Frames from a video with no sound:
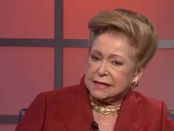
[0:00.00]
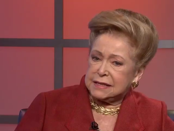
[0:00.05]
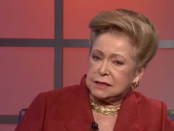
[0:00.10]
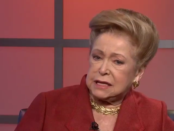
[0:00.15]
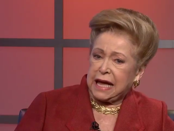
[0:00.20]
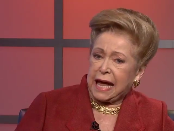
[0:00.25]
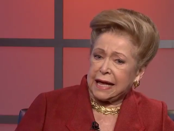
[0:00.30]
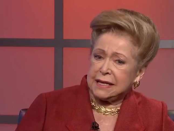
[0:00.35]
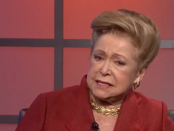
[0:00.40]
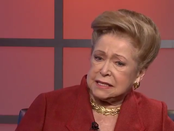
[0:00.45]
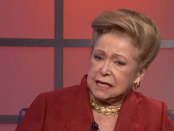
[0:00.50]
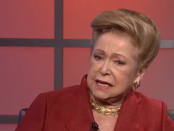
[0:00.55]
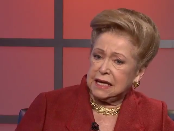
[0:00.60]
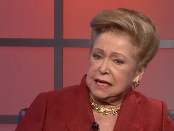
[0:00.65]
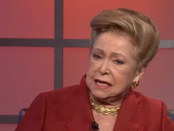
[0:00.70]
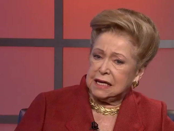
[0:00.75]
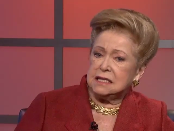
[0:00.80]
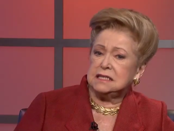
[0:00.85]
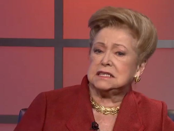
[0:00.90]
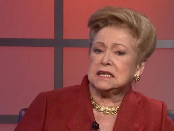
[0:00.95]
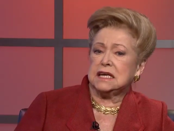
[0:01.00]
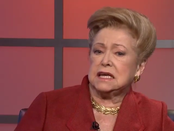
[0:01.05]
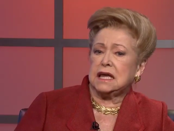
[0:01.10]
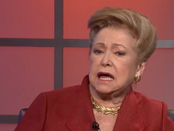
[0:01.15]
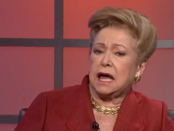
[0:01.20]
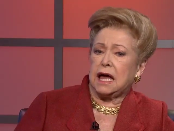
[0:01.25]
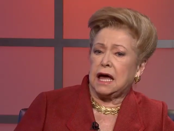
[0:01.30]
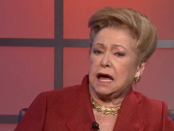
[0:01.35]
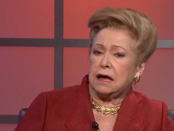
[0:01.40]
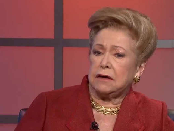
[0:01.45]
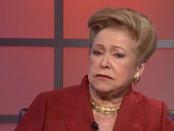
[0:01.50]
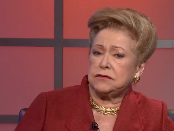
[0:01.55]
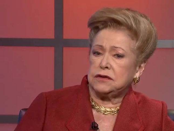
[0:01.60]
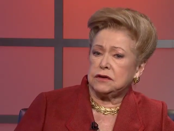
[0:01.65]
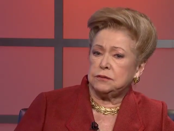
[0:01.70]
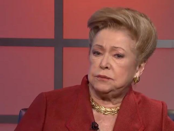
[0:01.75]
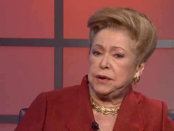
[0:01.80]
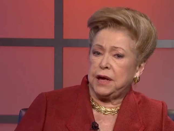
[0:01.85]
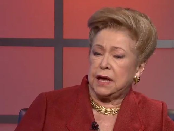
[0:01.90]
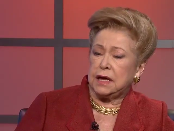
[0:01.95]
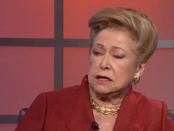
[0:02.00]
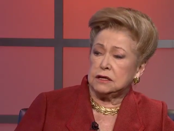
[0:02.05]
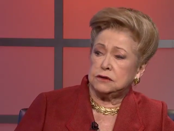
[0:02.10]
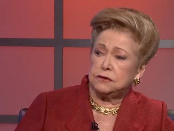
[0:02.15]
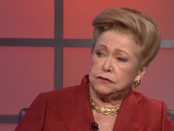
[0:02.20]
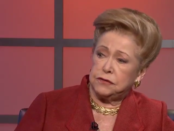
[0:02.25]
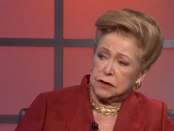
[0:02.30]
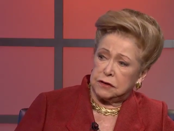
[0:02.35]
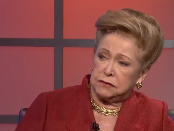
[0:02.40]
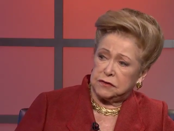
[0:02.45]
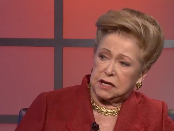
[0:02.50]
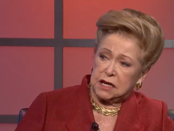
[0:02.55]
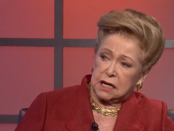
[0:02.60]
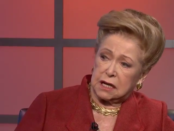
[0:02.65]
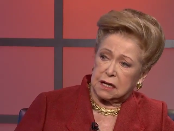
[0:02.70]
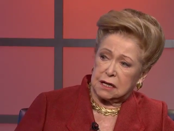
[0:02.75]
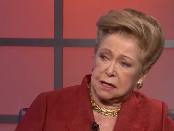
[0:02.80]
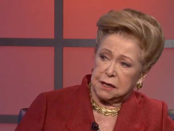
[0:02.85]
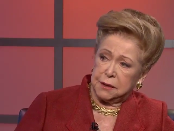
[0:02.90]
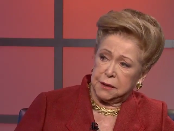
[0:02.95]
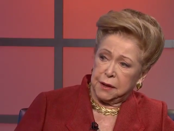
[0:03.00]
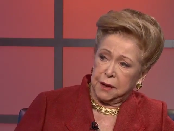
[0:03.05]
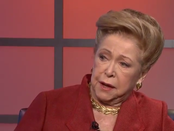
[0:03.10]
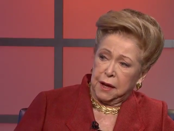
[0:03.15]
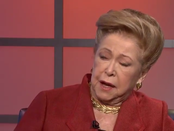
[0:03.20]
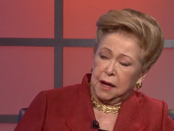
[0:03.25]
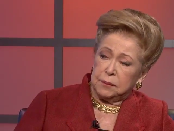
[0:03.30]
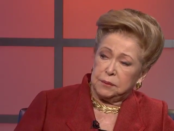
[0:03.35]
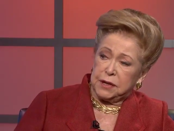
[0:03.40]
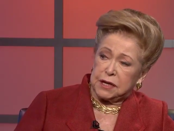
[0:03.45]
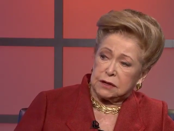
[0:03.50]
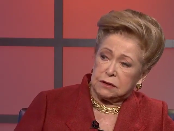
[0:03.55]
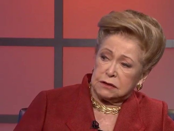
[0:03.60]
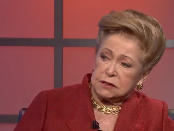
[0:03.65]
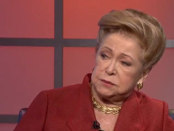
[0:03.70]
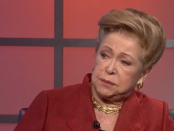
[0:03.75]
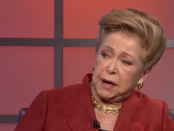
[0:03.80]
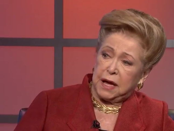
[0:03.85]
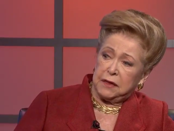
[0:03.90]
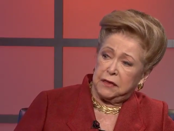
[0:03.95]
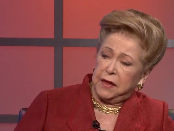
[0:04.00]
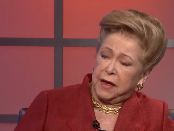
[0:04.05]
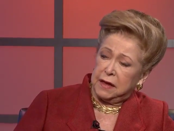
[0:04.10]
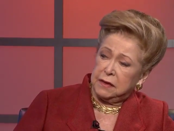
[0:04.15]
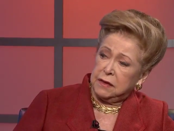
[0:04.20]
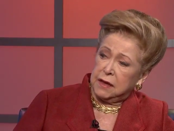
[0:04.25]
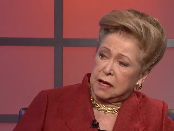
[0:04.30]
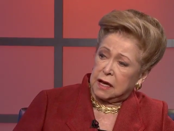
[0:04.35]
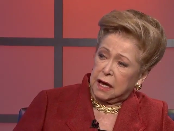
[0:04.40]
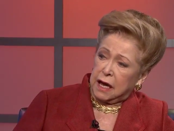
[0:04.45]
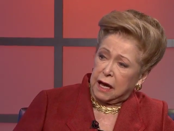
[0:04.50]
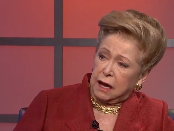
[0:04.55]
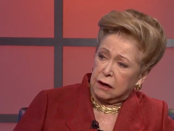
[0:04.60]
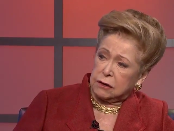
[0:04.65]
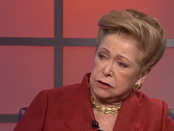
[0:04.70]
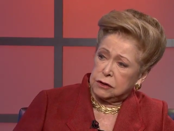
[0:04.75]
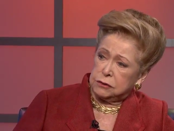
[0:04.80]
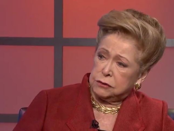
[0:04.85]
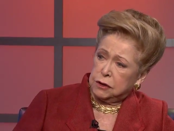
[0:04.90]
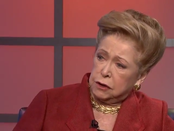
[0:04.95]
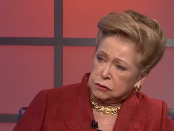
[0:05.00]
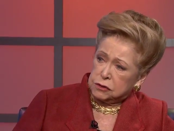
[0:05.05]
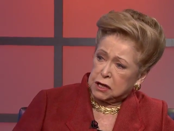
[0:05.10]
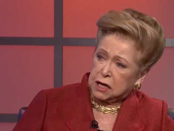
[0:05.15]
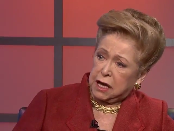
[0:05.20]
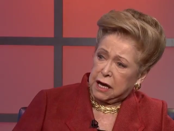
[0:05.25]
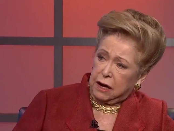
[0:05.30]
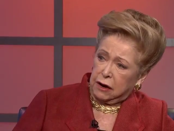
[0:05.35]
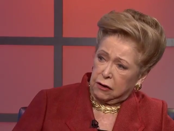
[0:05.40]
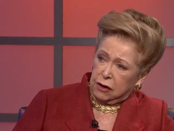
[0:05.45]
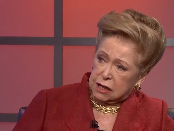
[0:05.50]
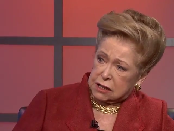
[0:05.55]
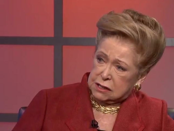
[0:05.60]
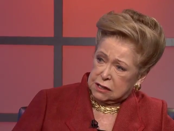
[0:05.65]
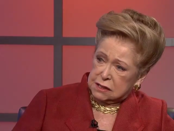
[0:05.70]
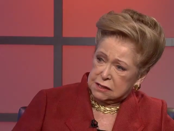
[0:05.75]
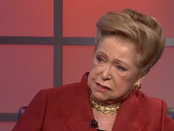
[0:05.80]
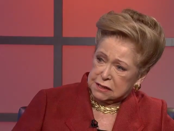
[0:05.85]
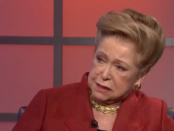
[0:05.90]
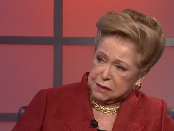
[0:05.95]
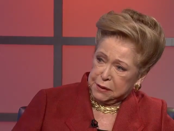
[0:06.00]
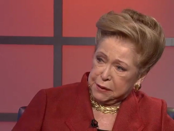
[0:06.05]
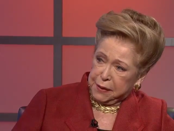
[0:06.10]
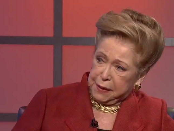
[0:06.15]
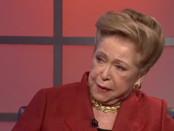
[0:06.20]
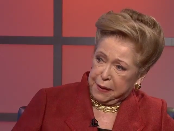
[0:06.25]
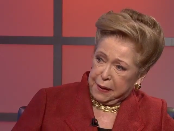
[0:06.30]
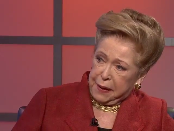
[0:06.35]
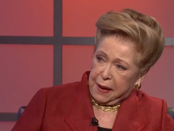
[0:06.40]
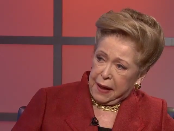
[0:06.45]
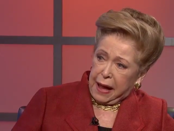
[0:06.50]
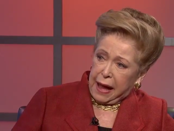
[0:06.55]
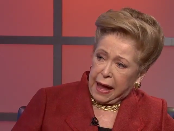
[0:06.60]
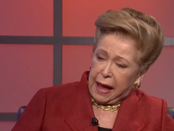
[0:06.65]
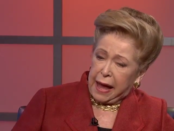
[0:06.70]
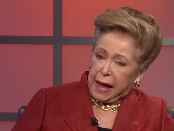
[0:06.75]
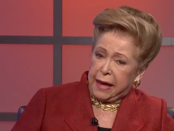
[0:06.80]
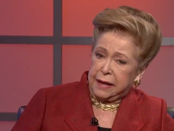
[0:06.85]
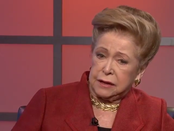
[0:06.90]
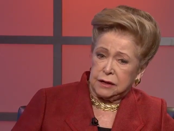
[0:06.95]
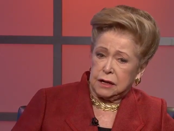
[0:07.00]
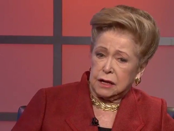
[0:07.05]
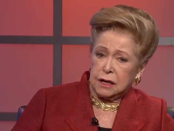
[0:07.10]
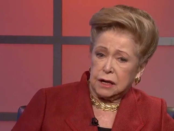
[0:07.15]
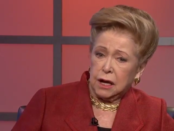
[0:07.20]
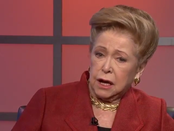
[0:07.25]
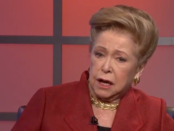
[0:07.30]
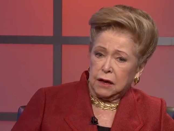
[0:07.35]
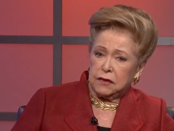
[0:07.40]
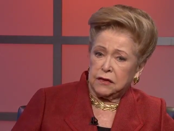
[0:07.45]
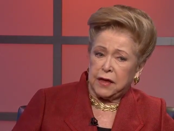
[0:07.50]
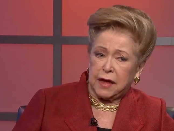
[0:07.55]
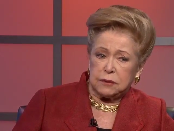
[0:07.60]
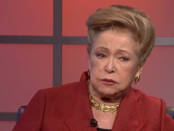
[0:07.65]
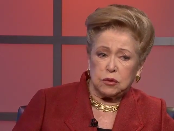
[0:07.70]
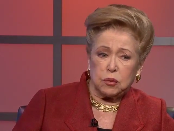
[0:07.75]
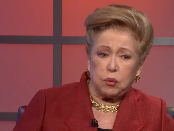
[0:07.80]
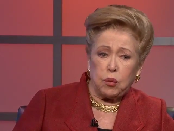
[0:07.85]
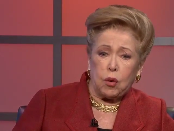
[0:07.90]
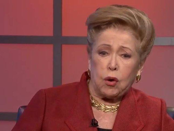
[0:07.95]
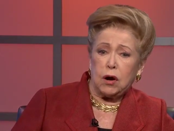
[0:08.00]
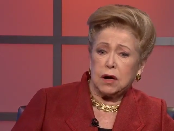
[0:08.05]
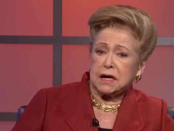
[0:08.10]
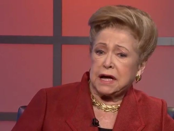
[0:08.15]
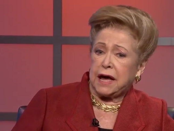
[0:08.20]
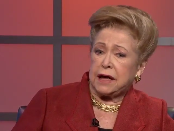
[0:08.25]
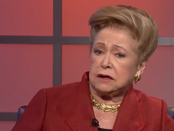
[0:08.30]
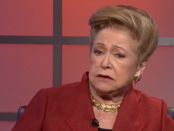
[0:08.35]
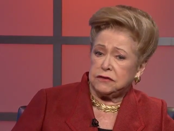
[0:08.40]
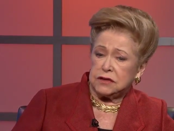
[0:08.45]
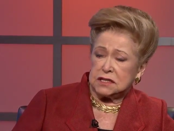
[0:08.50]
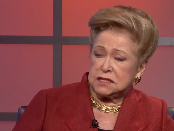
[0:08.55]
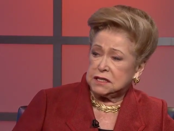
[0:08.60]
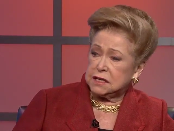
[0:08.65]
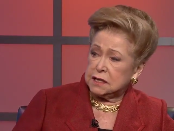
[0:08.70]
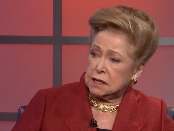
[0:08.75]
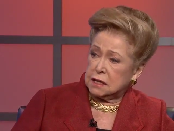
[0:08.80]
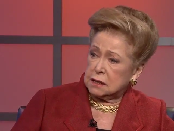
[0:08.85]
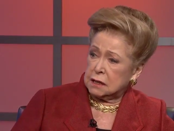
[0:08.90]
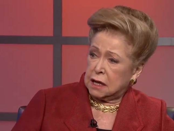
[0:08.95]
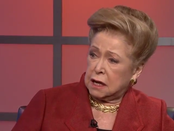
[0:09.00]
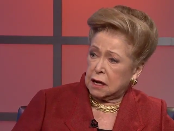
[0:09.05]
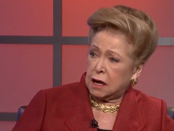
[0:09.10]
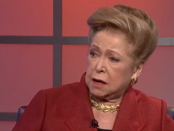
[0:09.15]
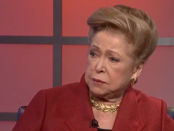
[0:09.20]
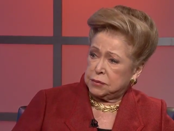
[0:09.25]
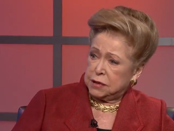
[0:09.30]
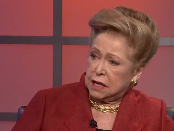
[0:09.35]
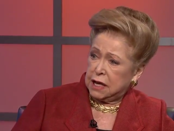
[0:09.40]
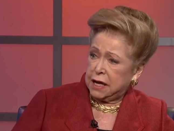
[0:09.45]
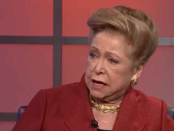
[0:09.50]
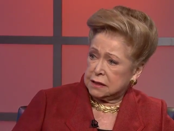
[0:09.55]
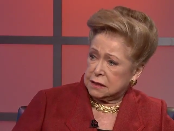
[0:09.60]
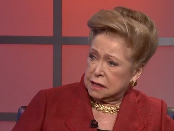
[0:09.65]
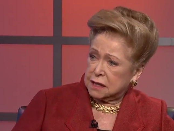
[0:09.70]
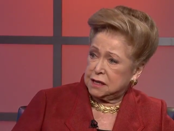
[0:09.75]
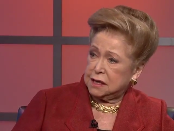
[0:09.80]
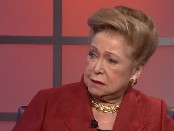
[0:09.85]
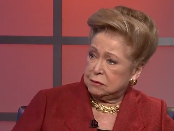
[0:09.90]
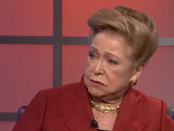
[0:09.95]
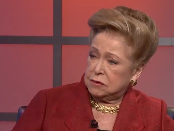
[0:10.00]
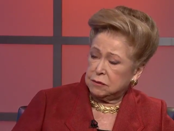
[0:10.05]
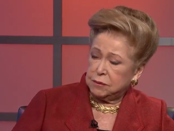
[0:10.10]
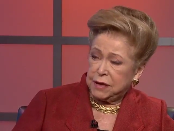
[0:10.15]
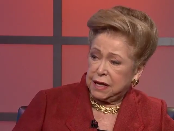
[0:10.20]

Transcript: gets easy after page 50, because by then you know the characters, and they will walk out of a scene that I plan to keep them